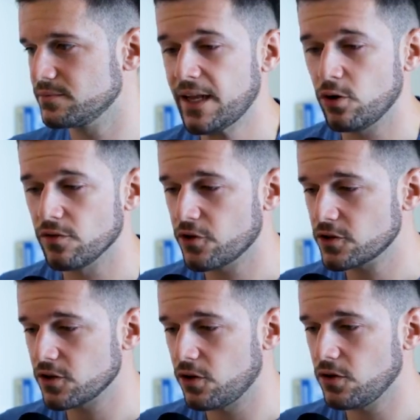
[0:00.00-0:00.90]
Now, of
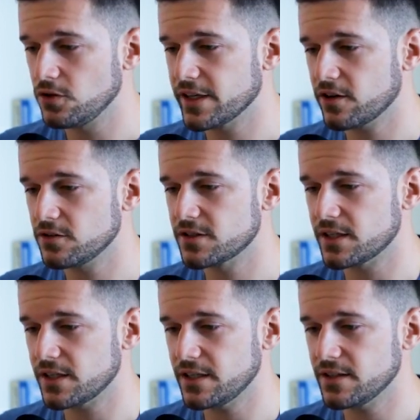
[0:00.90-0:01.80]
course, all the
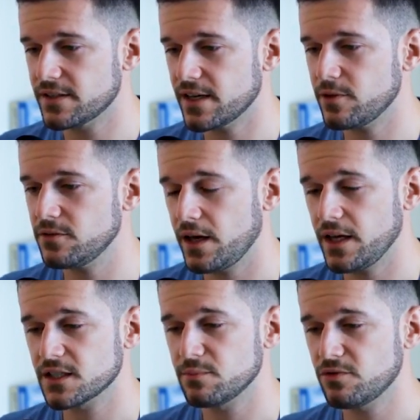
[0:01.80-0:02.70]
content in the table
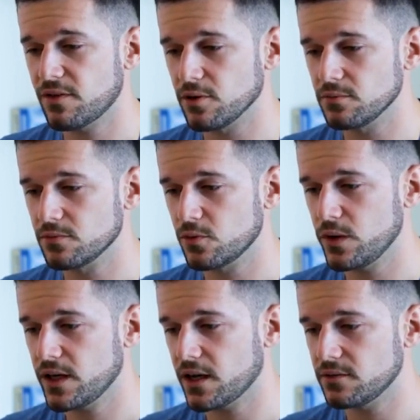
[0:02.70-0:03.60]
is movable.
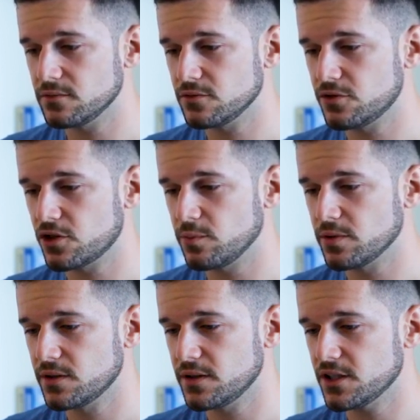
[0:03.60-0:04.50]
We can drop
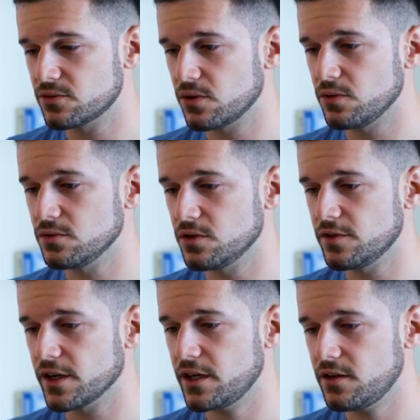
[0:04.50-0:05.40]
this row
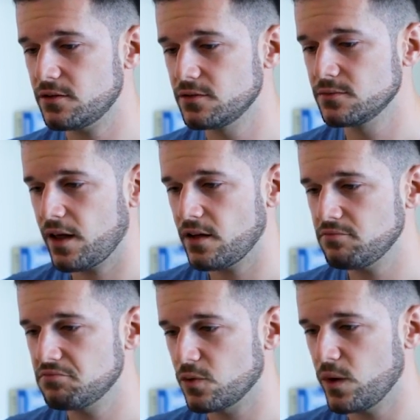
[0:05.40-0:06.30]
over here
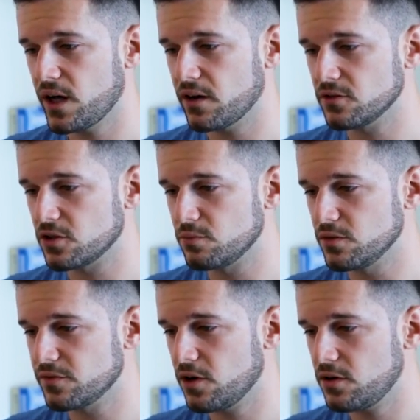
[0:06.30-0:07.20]
and we can also
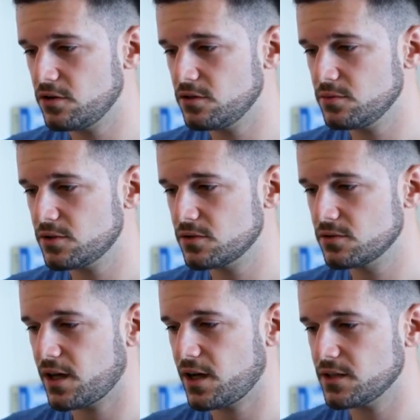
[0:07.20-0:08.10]
move
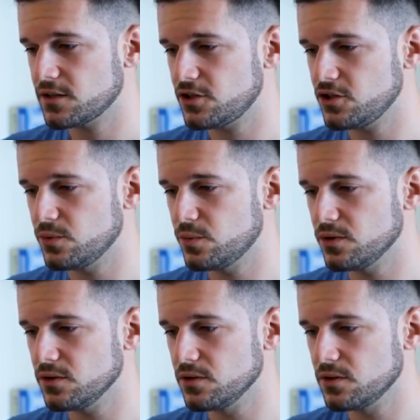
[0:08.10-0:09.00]
columns as you
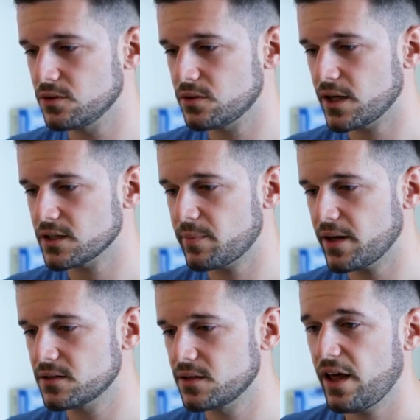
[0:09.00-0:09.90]
will
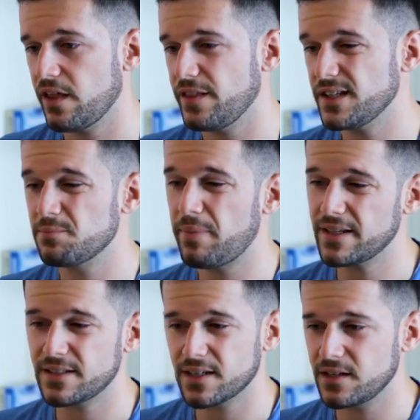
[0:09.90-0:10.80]
expect. This is
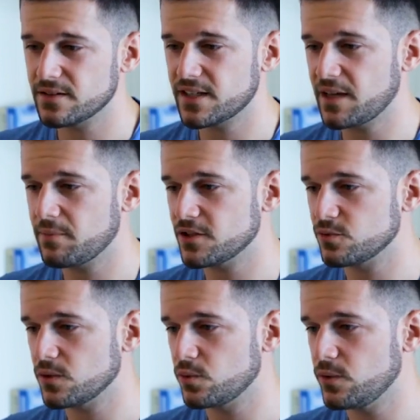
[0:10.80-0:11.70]
basically the same
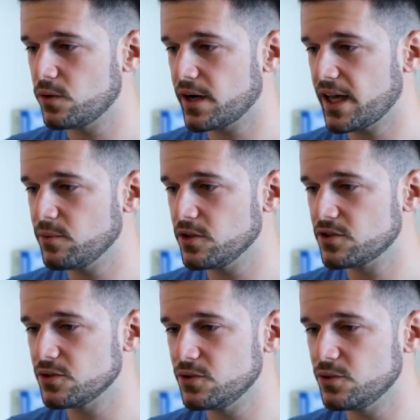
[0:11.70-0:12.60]
as what we were able
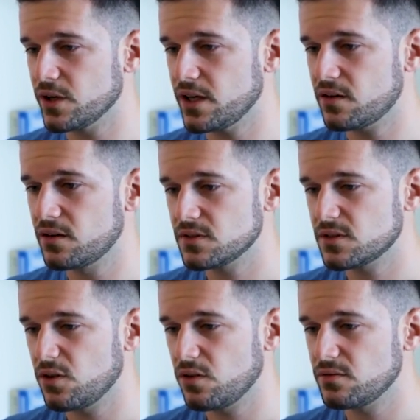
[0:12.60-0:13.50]
to do here,
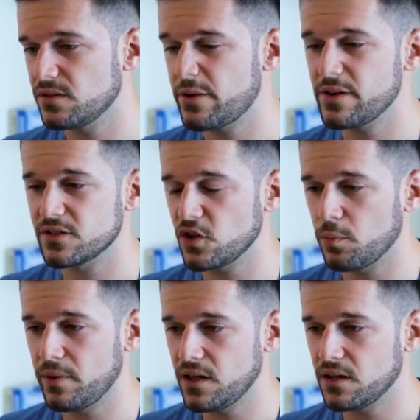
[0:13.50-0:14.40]
so there is
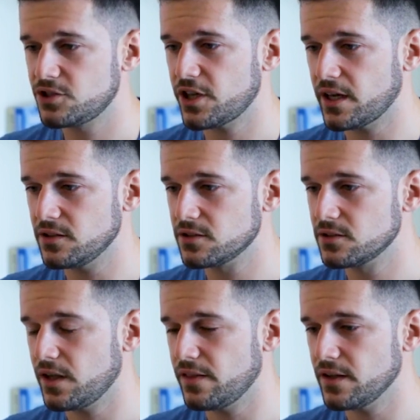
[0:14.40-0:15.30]
no big
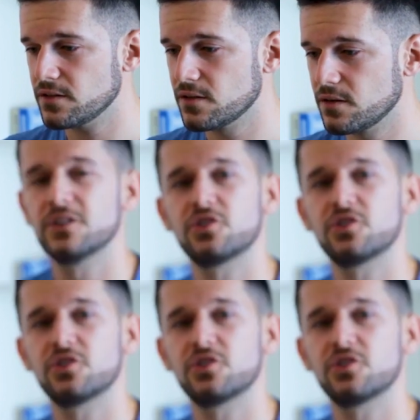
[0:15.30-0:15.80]
change in this.